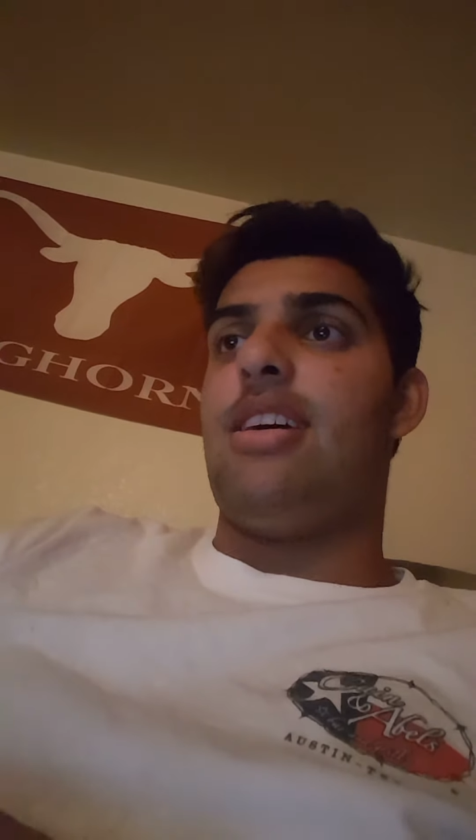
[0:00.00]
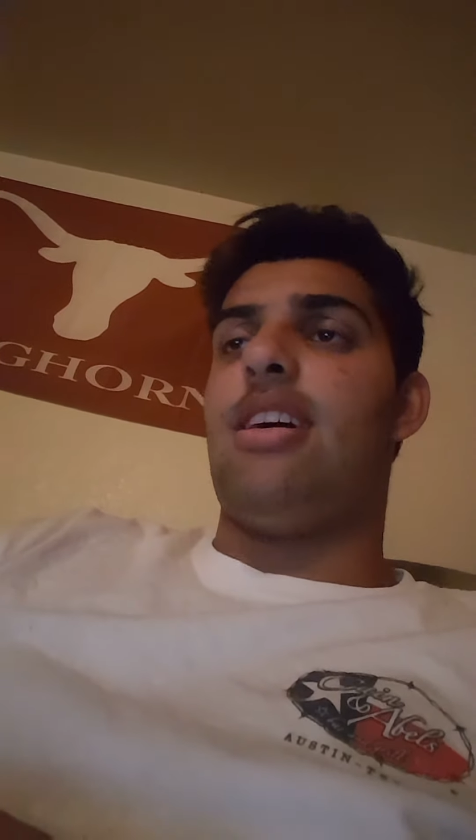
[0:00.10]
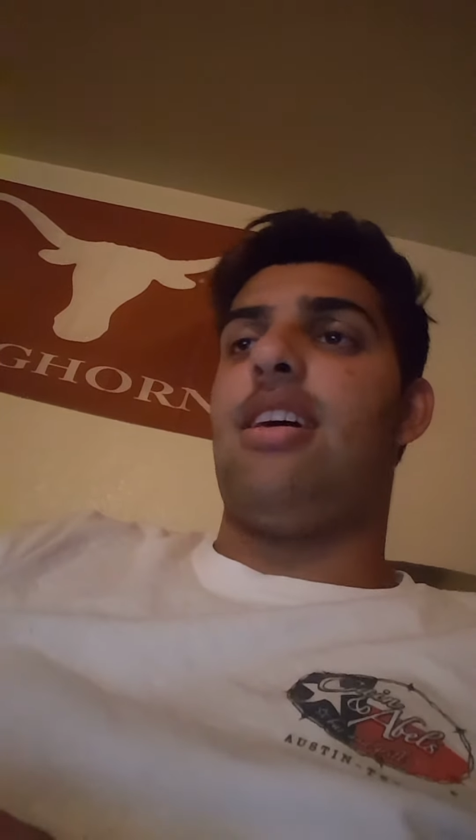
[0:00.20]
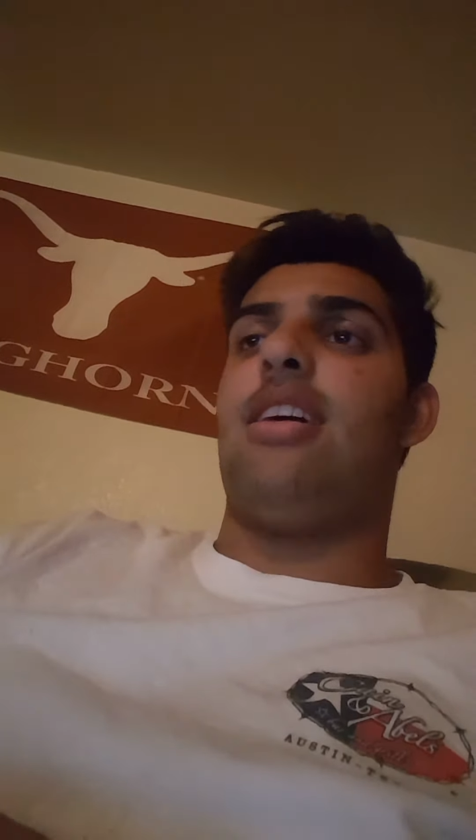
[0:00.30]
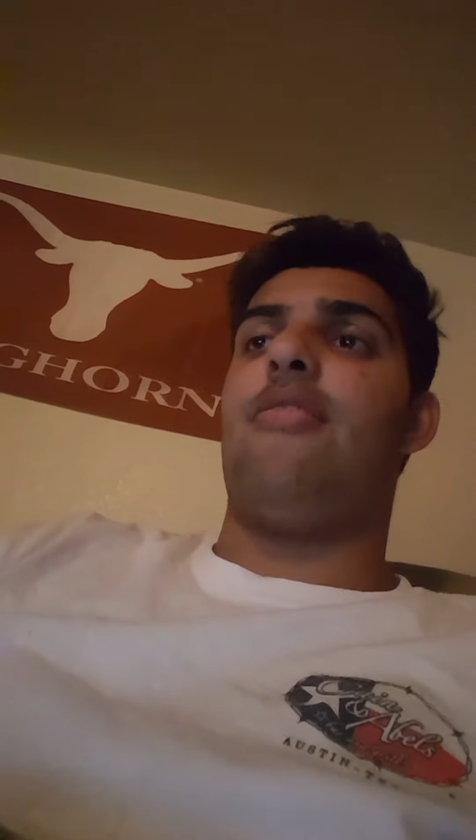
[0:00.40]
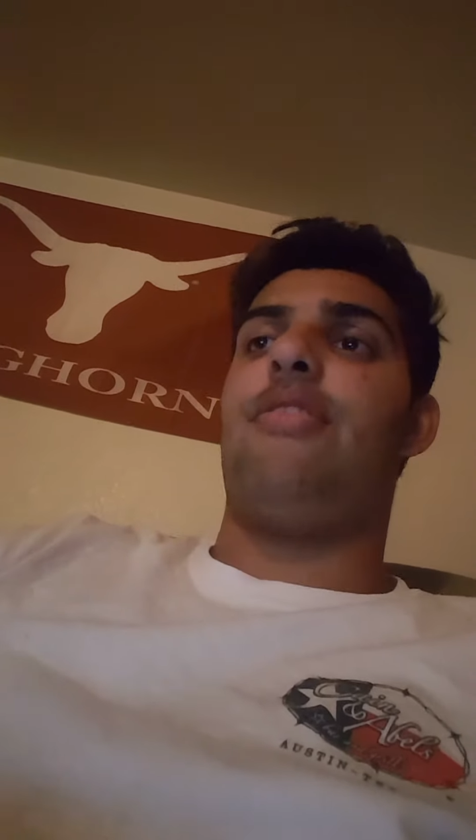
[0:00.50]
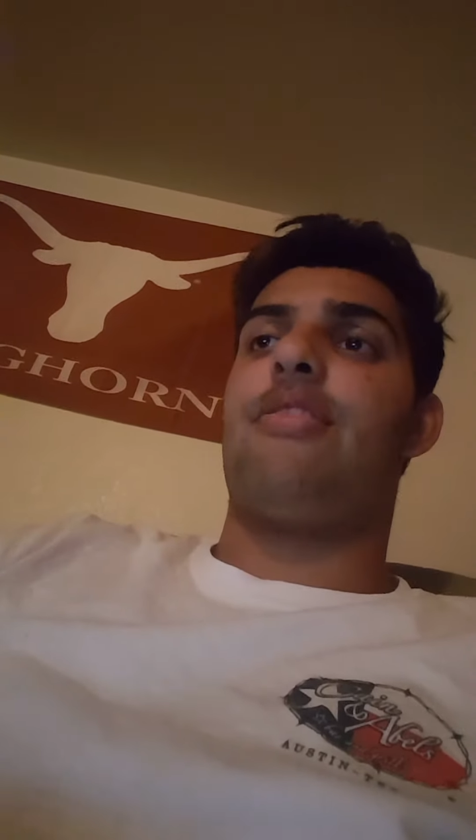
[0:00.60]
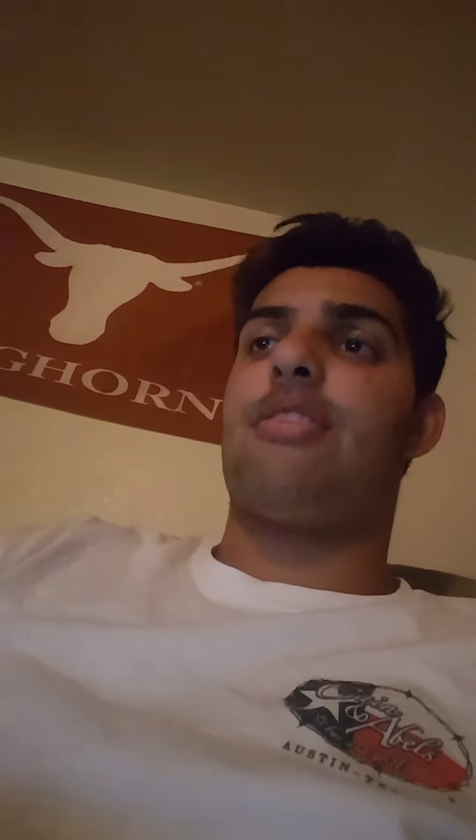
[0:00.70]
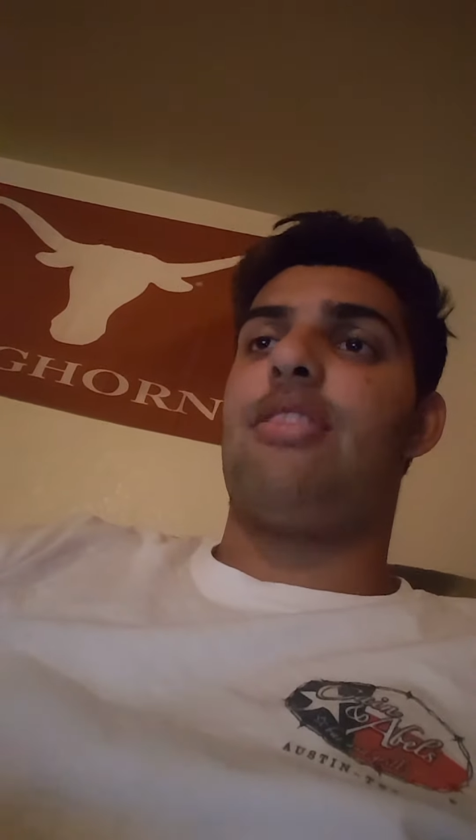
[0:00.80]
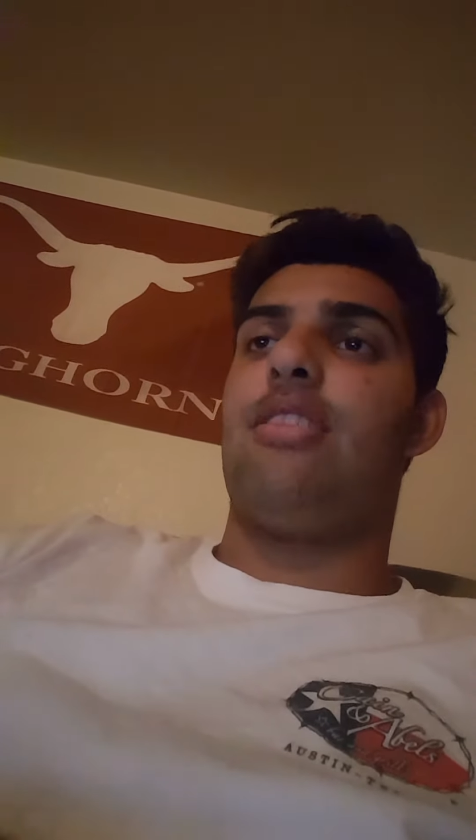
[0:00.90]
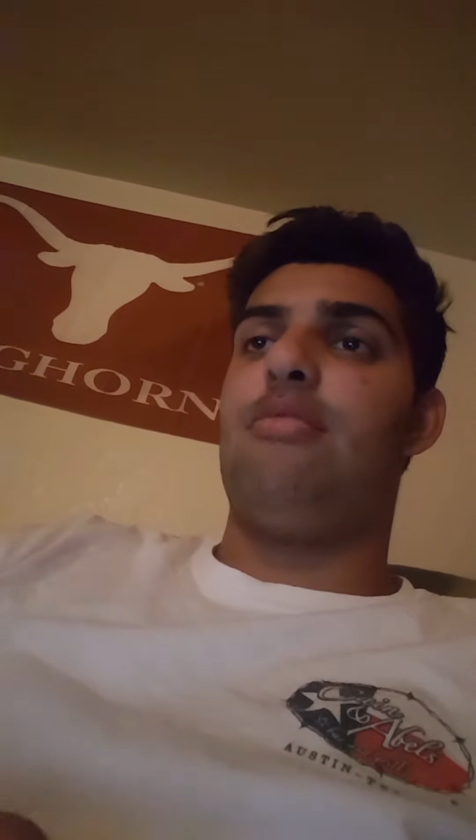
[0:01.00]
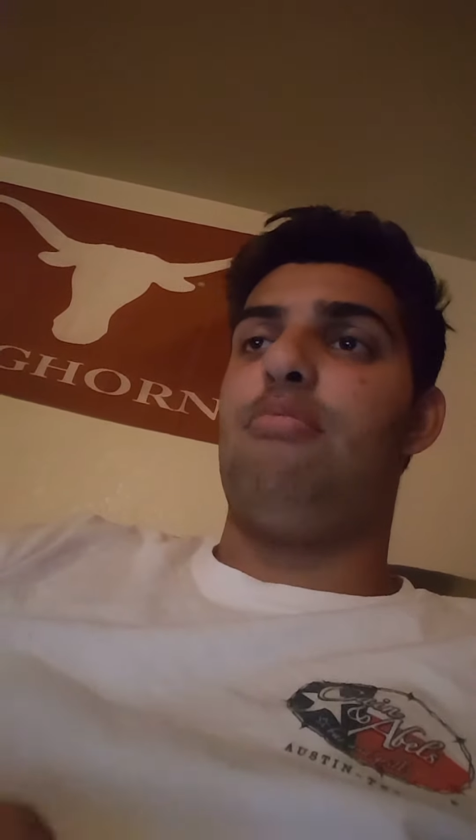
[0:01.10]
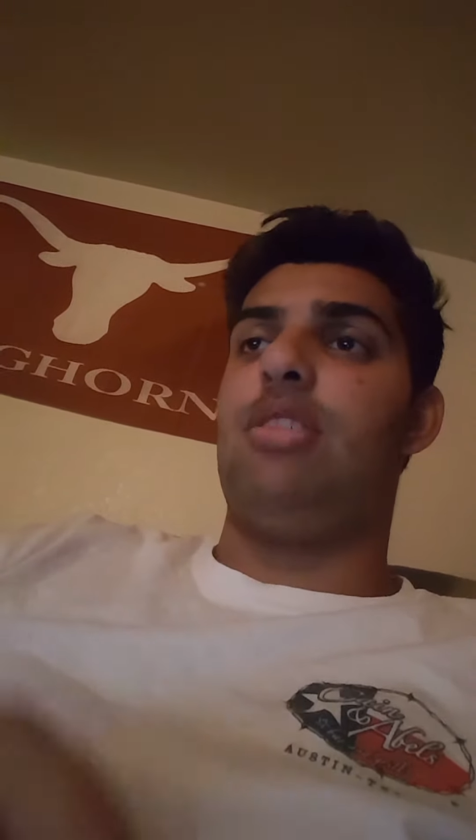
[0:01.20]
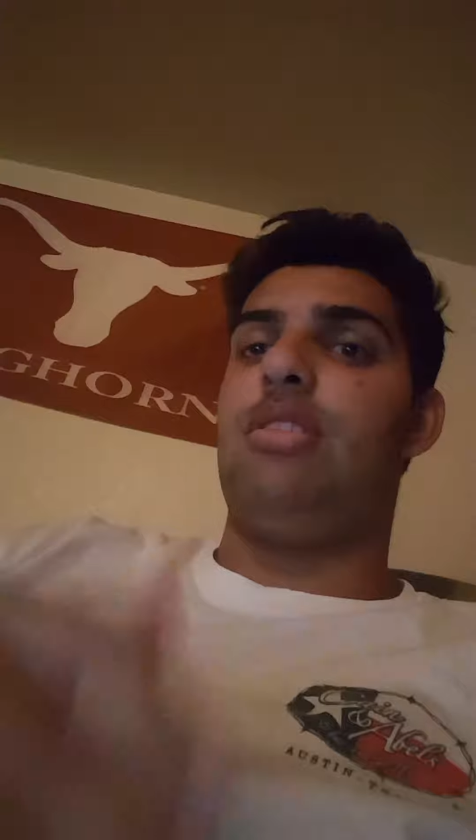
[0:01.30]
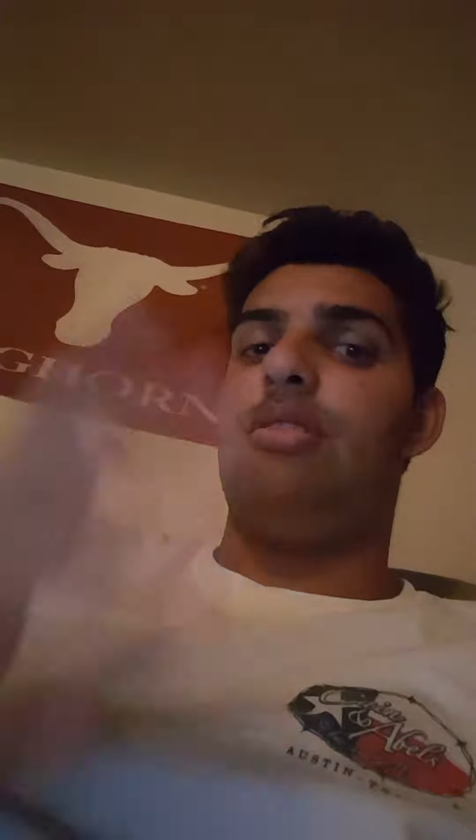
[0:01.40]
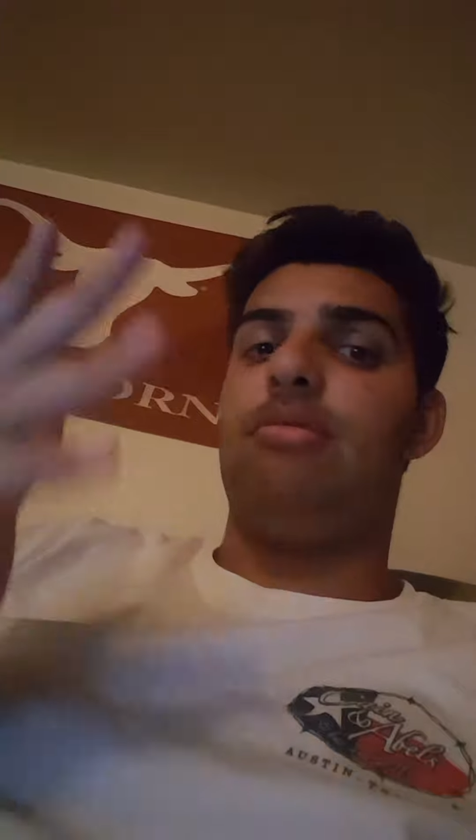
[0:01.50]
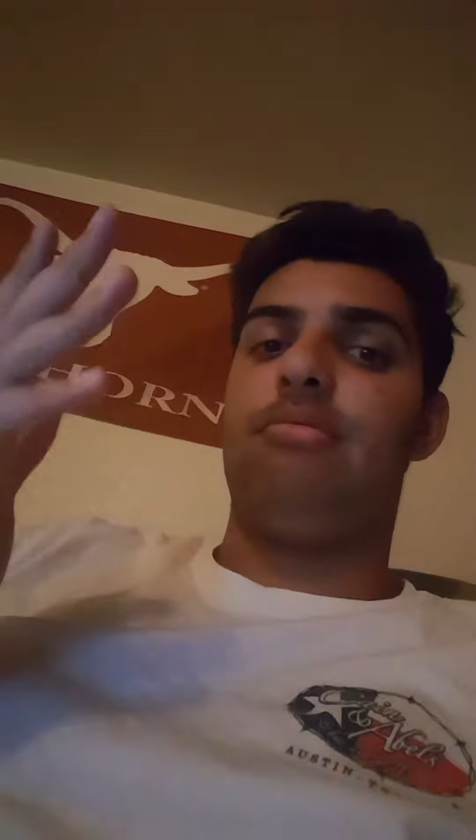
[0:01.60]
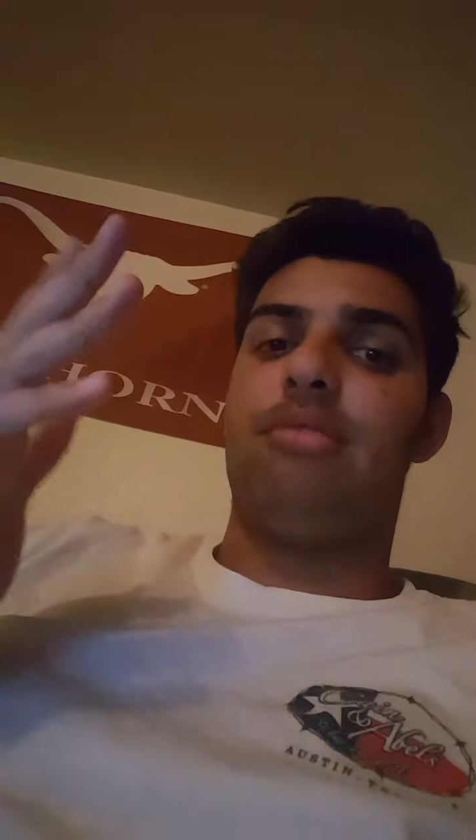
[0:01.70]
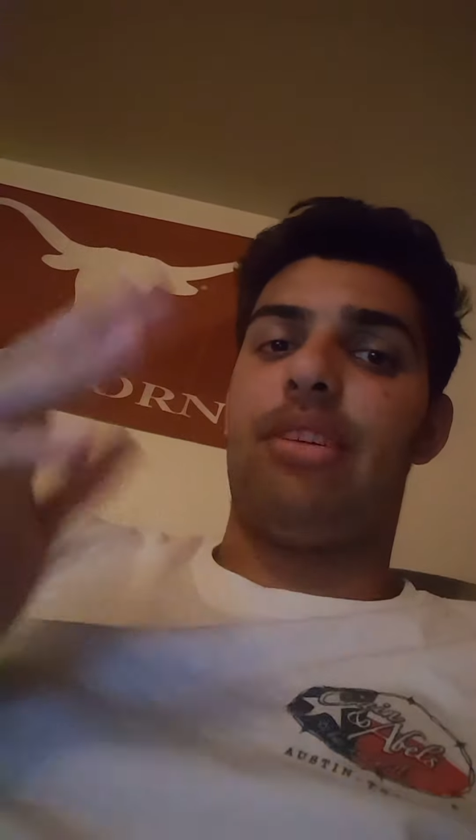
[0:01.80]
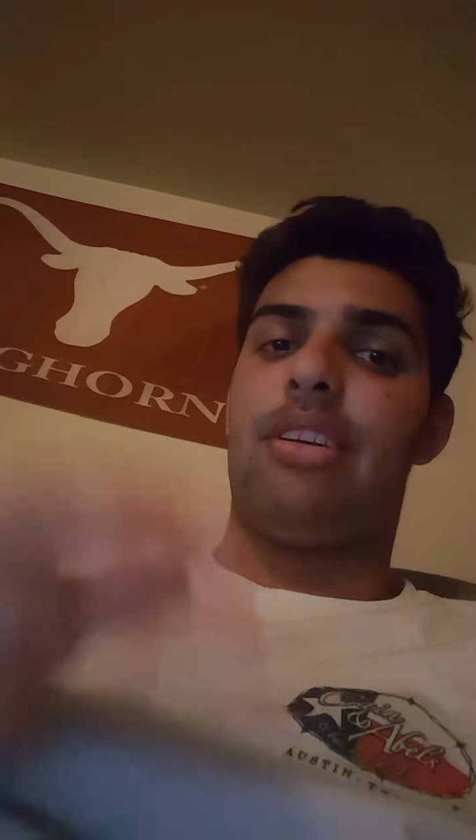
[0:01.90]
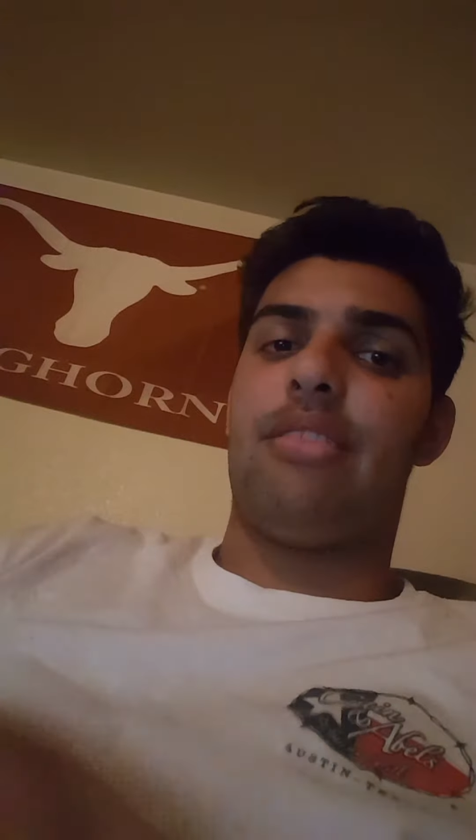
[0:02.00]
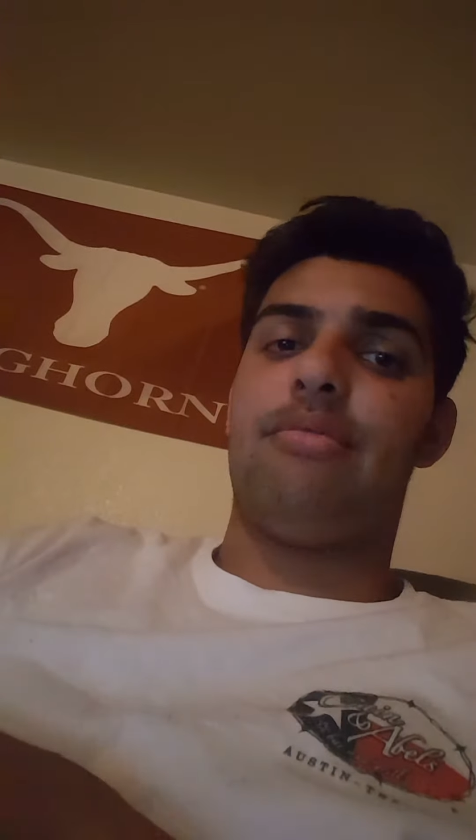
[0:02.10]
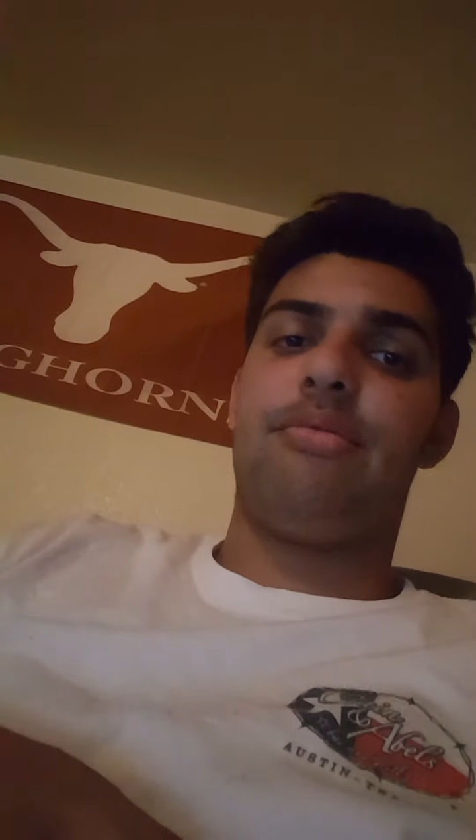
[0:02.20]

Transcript: Uh, favorite color blue, yeah,